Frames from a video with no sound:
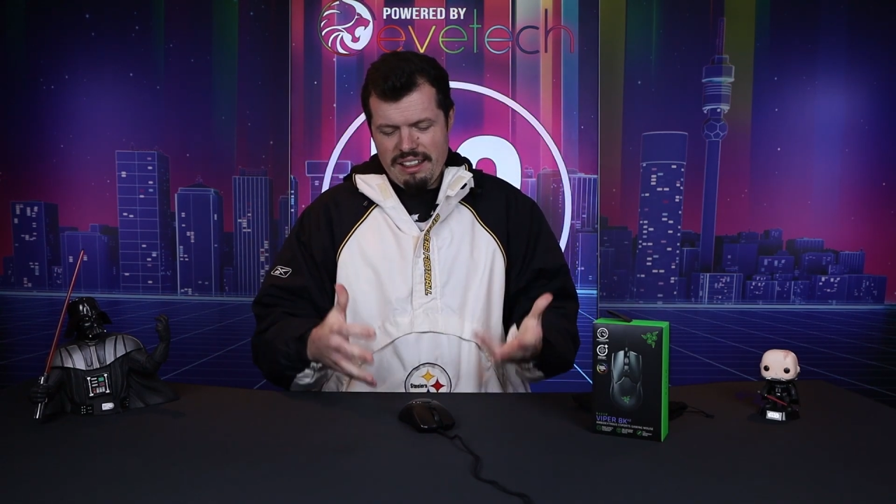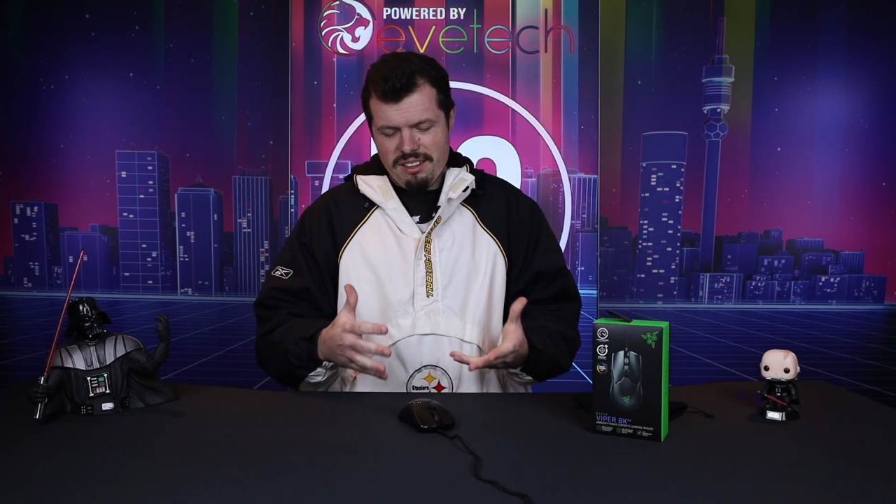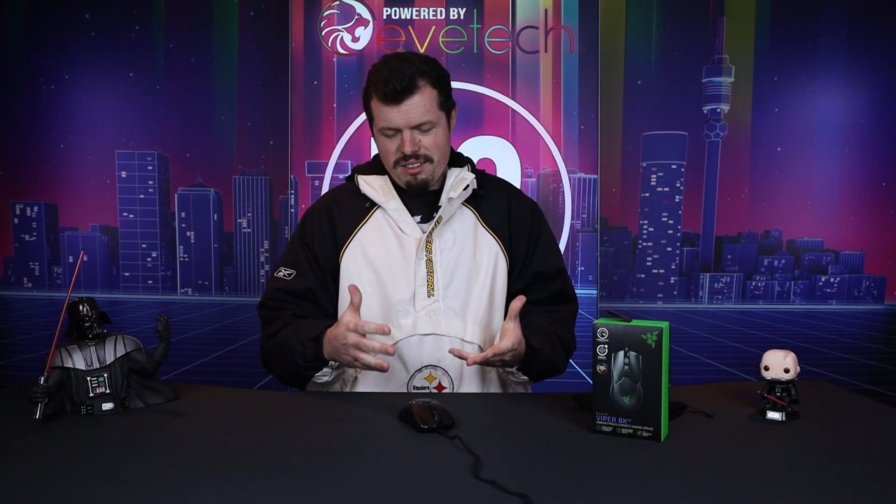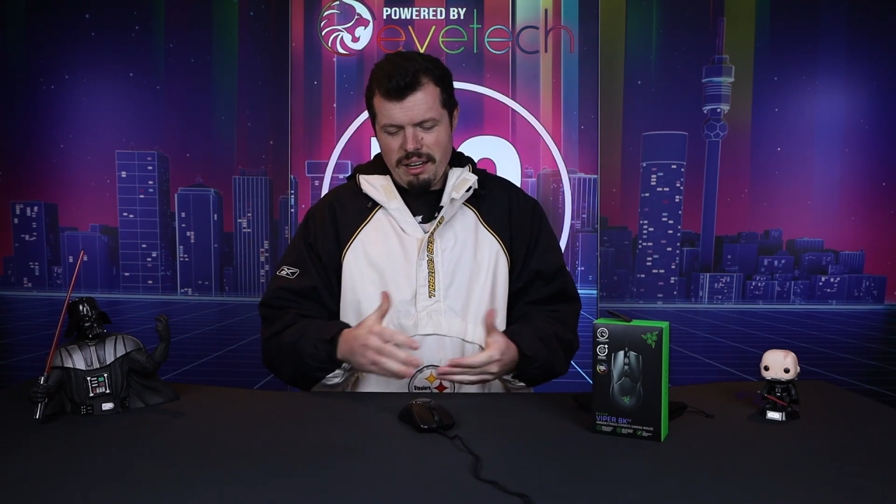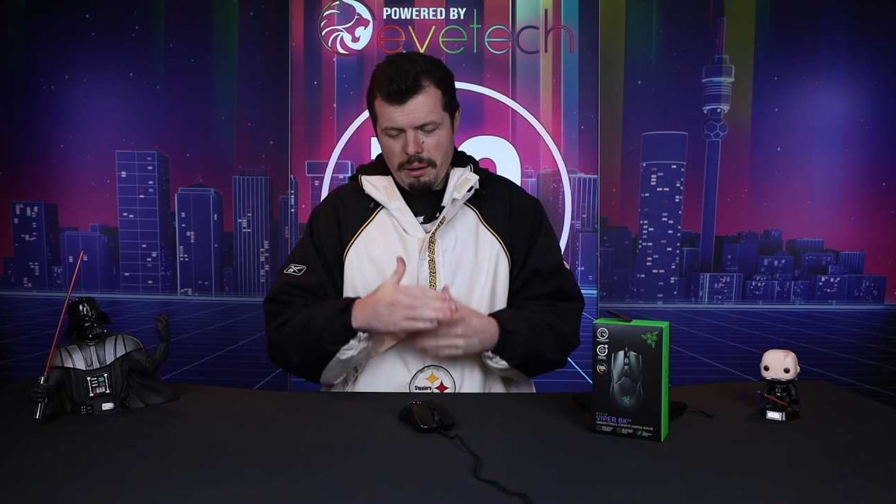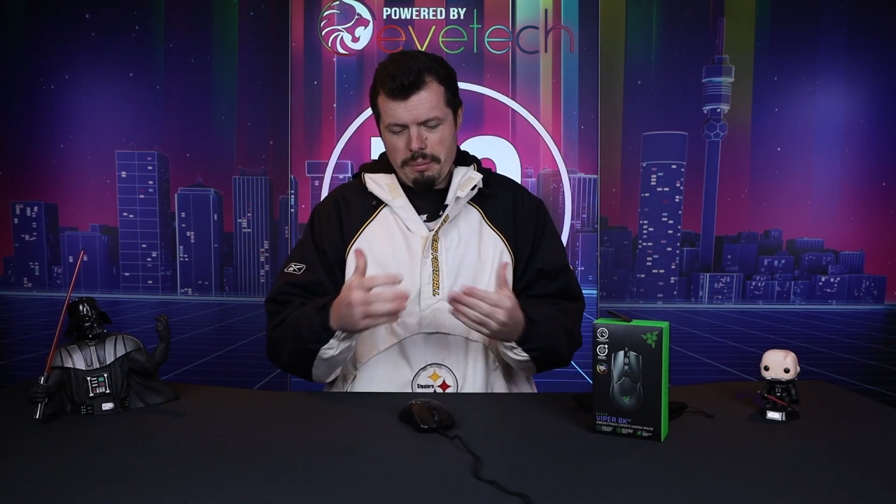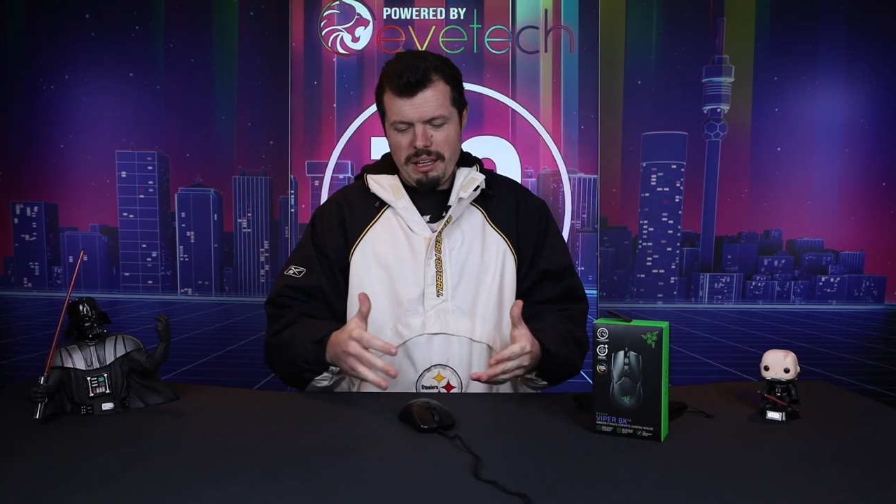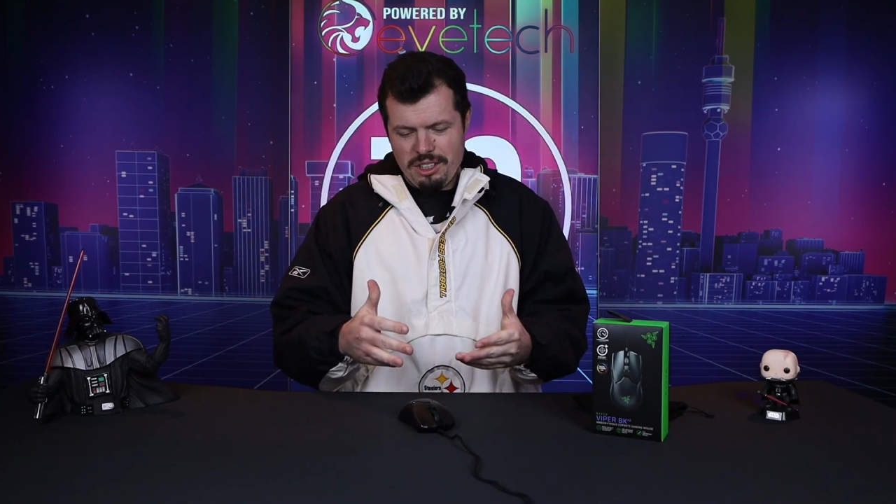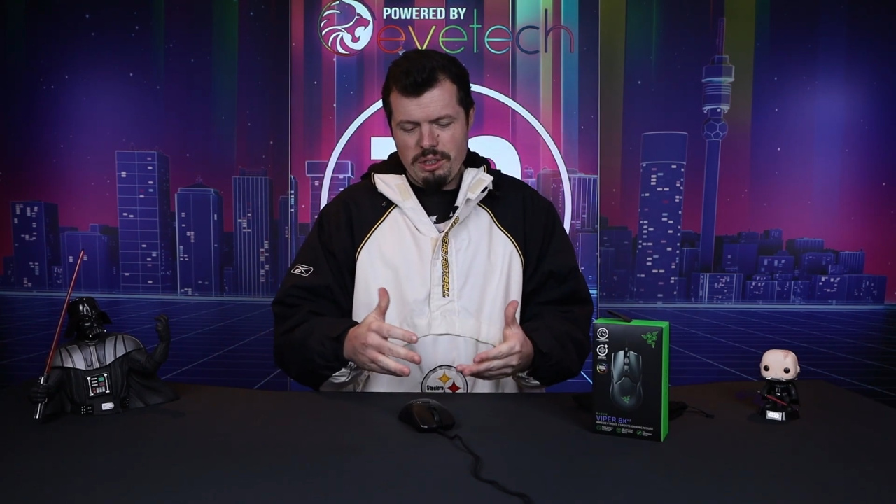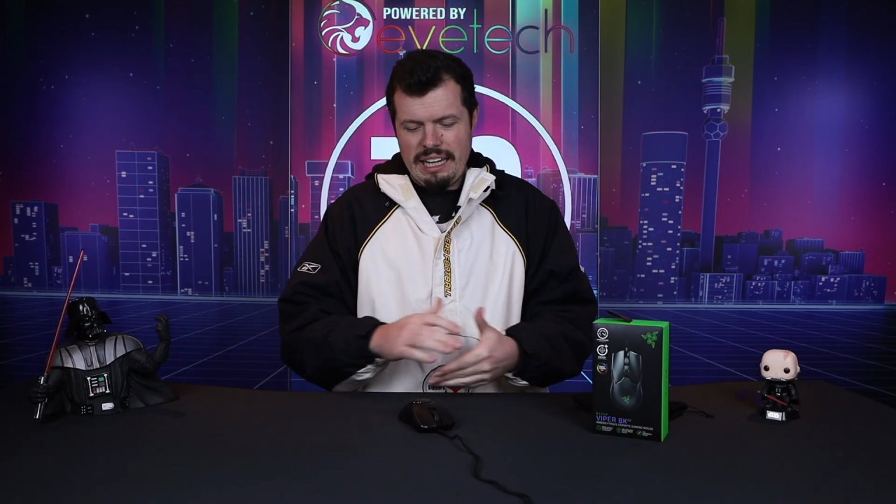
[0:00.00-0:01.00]
and the setup
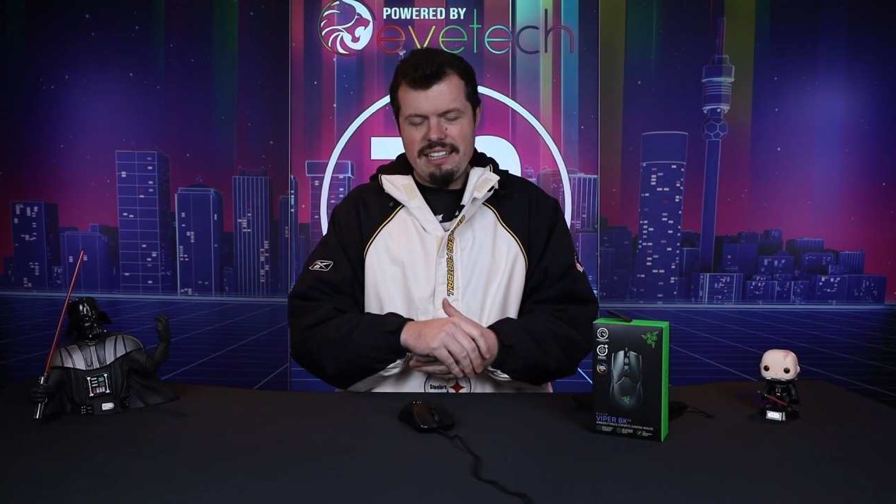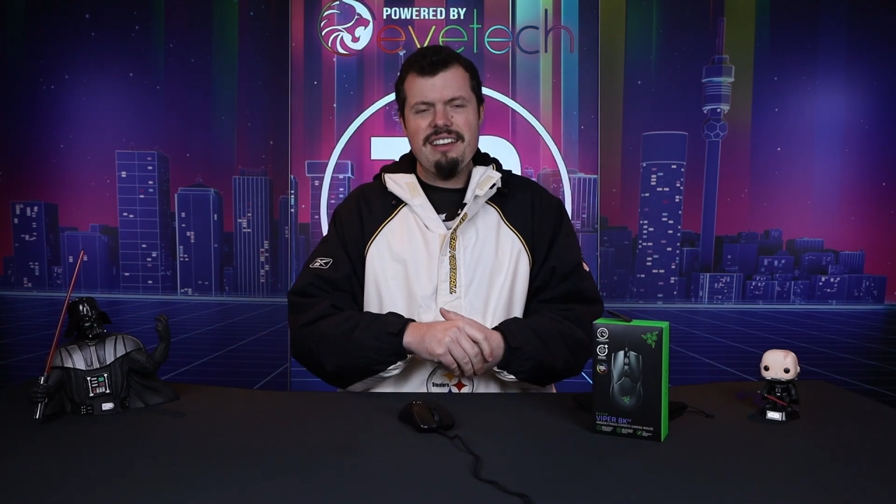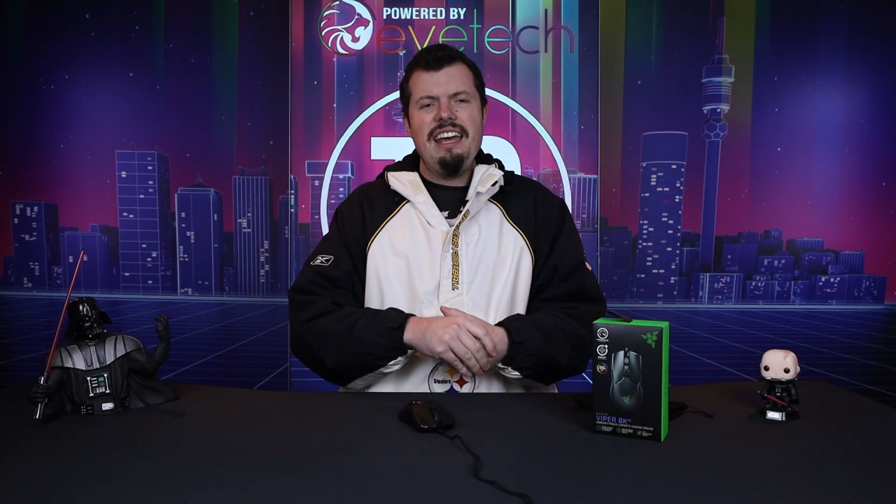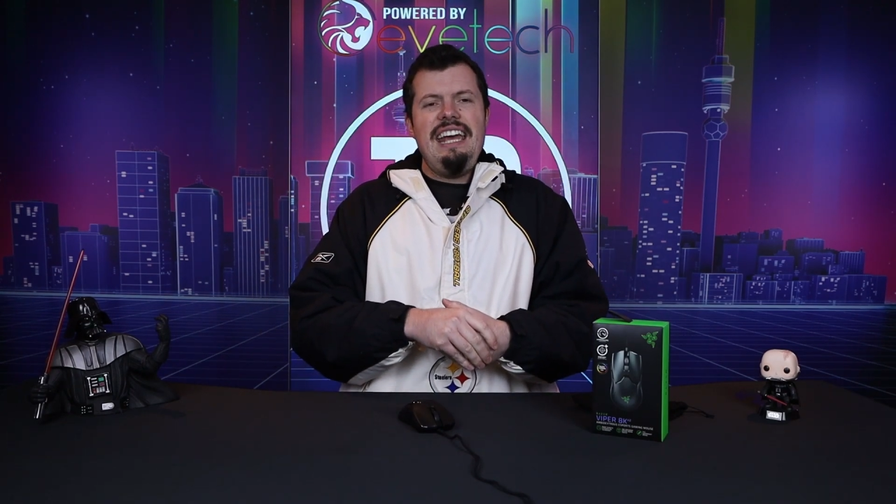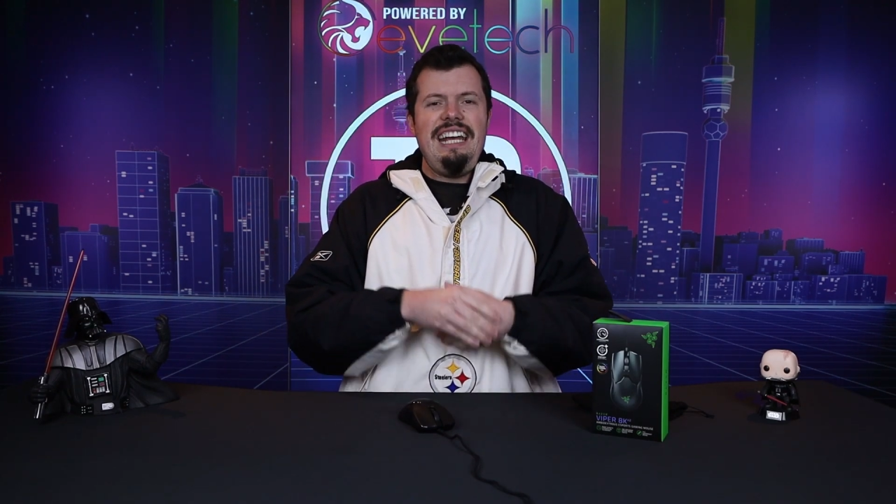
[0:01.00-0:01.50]
that you get,